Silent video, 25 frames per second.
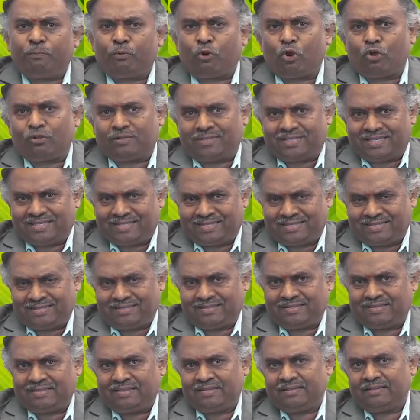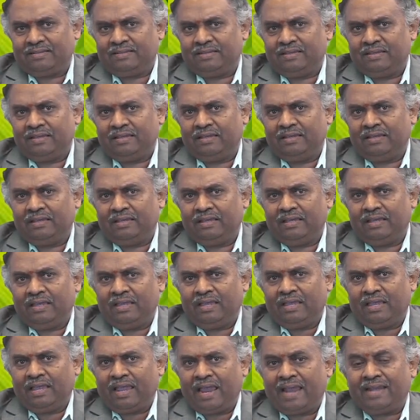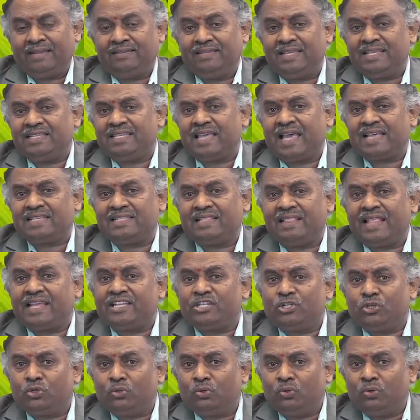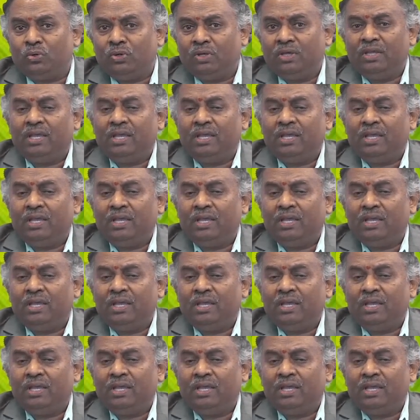process, and this has led to